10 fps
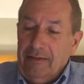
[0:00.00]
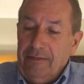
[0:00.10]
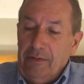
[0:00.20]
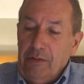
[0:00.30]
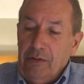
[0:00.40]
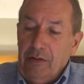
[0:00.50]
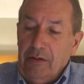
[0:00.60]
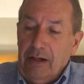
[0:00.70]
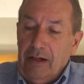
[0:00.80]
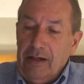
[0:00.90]

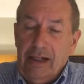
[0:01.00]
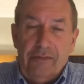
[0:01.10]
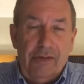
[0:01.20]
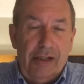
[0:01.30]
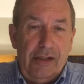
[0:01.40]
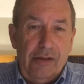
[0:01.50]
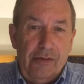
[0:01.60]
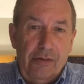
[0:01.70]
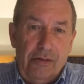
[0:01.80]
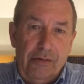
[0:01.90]
for Netflix
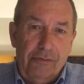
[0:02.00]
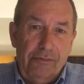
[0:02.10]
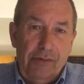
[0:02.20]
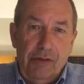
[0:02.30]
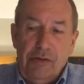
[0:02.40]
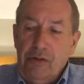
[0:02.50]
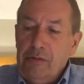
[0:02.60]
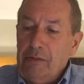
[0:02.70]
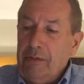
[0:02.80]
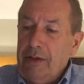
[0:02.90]
or
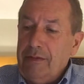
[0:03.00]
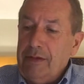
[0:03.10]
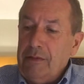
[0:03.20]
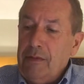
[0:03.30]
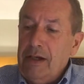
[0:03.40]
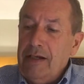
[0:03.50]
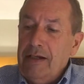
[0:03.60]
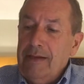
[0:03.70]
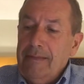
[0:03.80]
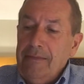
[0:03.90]
YouTube or whatever they want.
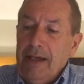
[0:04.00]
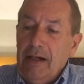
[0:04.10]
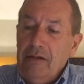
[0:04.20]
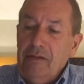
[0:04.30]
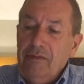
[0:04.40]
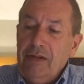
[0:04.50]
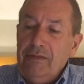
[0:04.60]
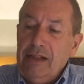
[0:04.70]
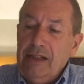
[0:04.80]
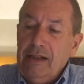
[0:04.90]

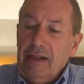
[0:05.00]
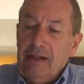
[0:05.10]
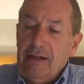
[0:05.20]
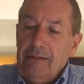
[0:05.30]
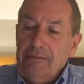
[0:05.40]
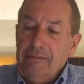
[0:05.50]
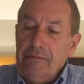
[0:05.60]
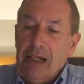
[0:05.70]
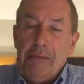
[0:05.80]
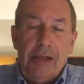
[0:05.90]
150
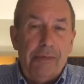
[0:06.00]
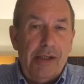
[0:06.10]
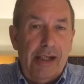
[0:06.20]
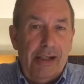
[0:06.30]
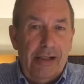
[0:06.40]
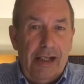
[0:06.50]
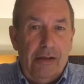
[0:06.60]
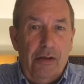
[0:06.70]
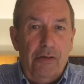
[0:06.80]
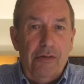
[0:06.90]
megabyte per second
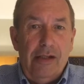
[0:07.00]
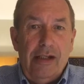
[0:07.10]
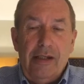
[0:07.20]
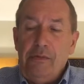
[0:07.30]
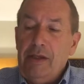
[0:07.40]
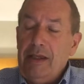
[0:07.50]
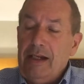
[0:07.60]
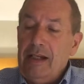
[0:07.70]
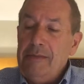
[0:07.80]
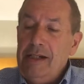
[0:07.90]
download is with
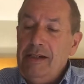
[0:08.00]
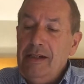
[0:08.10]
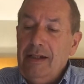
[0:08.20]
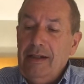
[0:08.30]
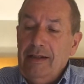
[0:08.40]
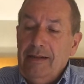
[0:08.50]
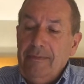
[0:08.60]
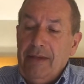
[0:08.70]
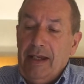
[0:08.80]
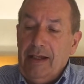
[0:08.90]
unlimited
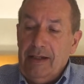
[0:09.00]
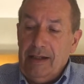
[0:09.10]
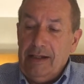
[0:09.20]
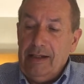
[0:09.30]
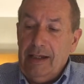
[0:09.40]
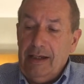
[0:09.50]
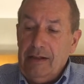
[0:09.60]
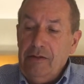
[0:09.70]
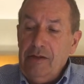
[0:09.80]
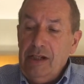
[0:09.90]

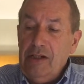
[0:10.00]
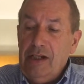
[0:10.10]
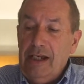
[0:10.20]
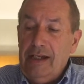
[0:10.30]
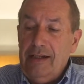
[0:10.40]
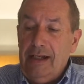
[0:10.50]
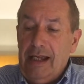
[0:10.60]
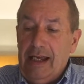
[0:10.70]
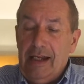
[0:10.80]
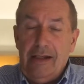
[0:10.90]
usage again,
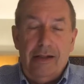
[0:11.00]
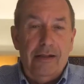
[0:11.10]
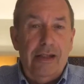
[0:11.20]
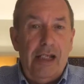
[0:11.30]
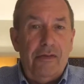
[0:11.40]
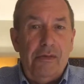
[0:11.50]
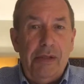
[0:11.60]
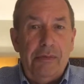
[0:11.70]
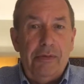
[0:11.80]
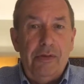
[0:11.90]
and that's for
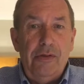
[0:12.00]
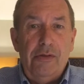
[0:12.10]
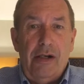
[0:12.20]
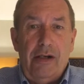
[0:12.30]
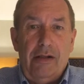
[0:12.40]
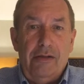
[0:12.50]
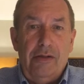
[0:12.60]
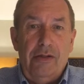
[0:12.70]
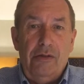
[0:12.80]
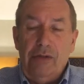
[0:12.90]
people who are
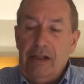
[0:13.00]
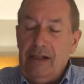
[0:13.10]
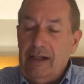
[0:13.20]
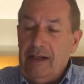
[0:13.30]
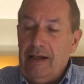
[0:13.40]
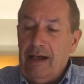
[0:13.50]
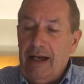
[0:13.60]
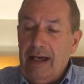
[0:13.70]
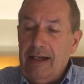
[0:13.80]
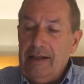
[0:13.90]
doing
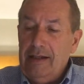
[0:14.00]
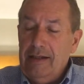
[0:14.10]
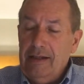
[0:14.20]
high